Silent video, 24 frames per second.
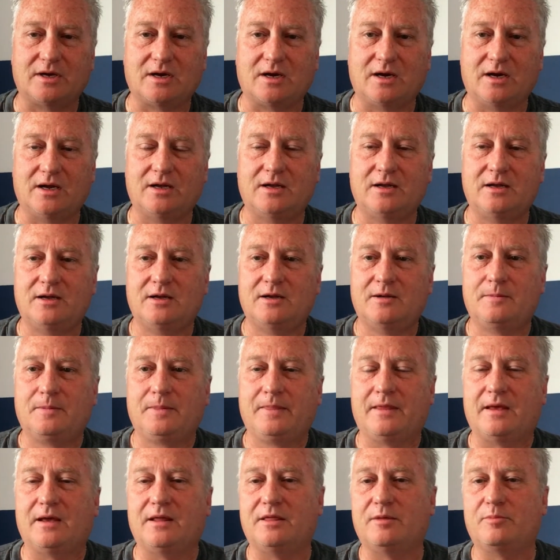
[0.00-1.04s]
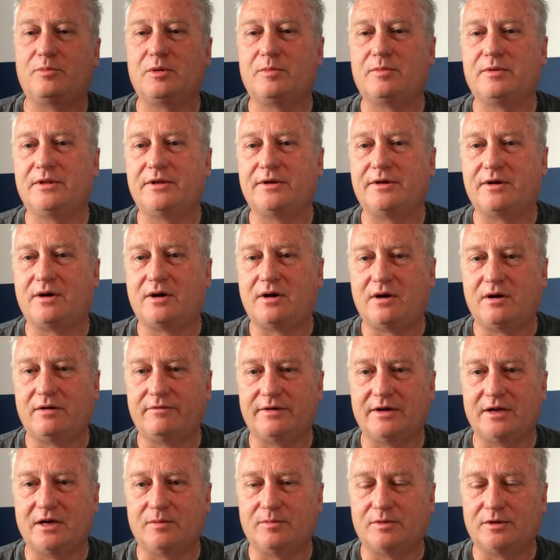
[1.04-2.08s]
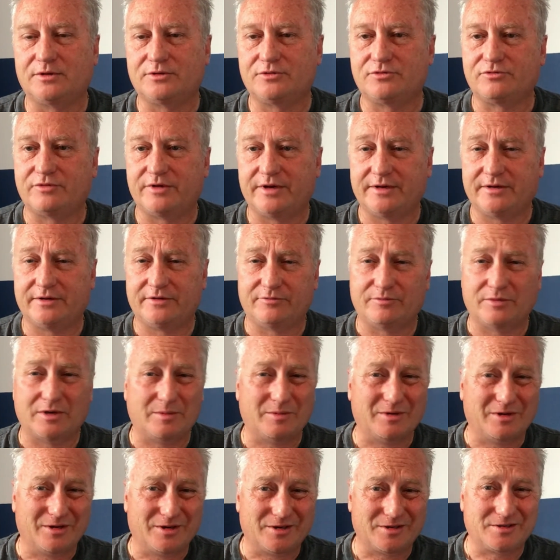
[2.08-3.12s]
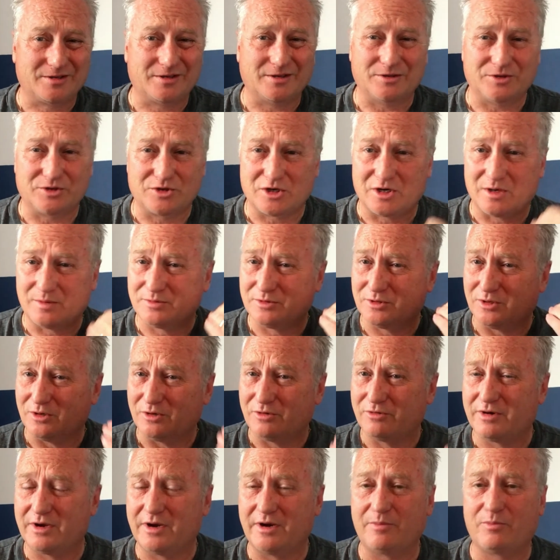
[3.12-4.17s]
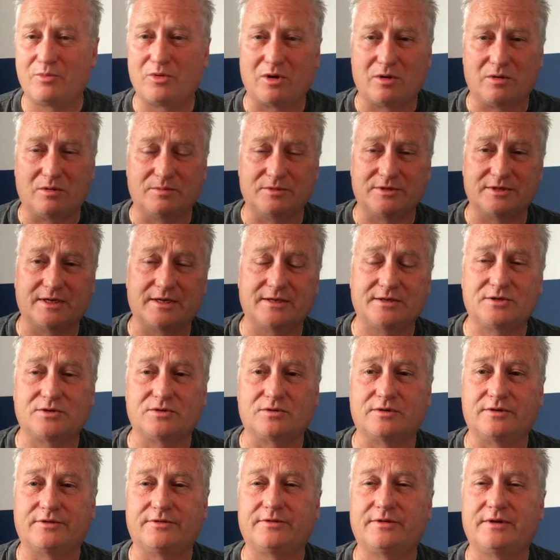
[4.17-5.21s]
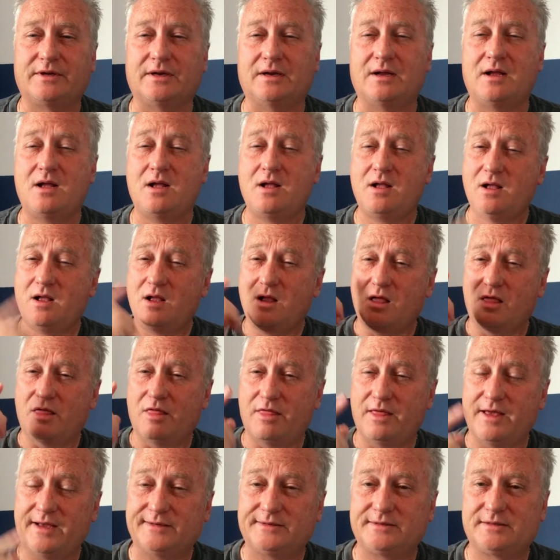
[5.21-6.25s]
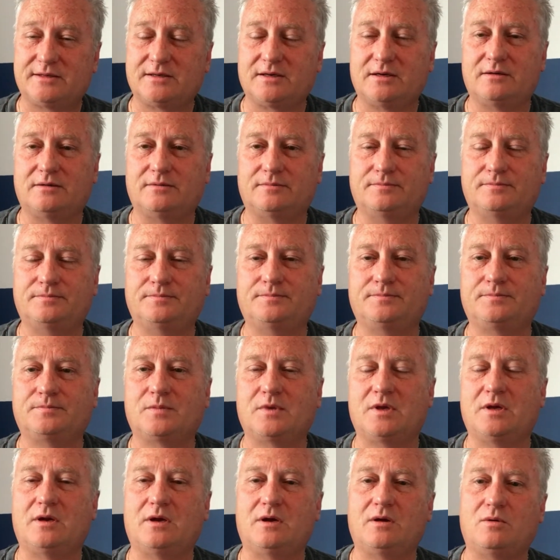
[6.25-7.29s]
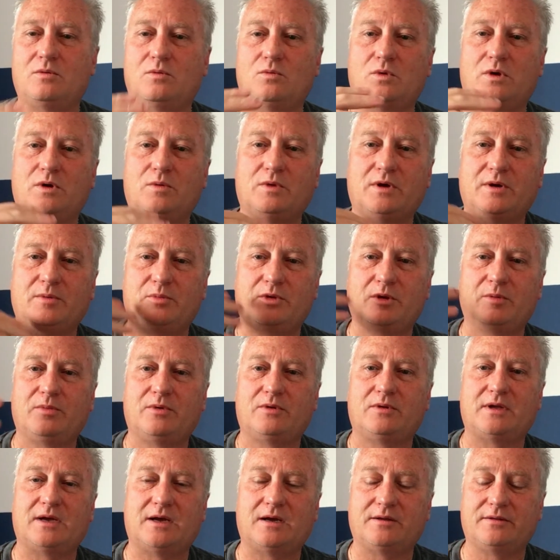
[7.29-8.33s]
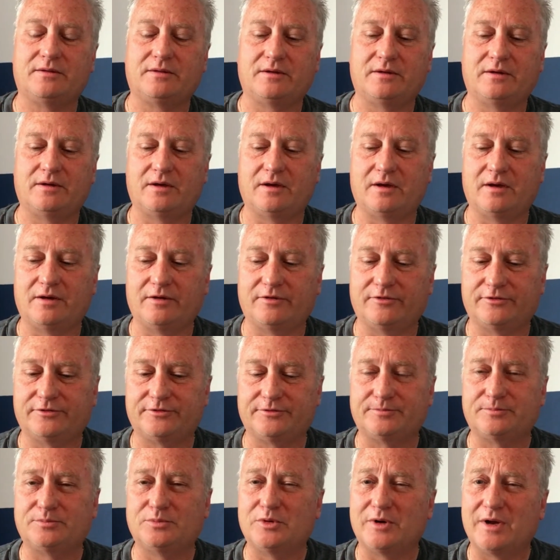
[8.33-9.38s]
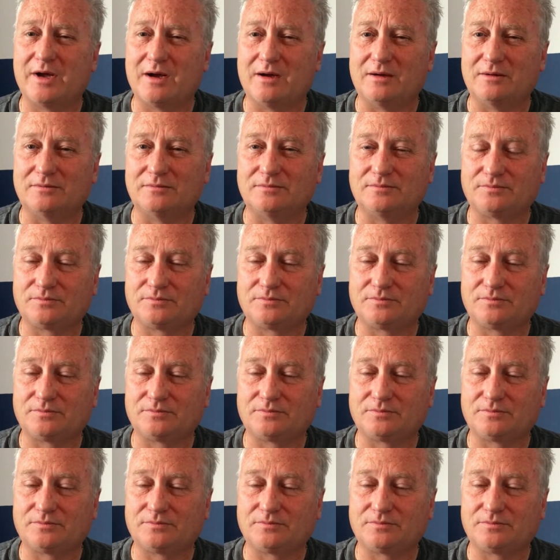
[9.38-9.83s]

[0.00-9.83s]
high. And the people that are available to rent maybe lost their jobs, got credit problems, that sort of thing. That said, when people out there have put out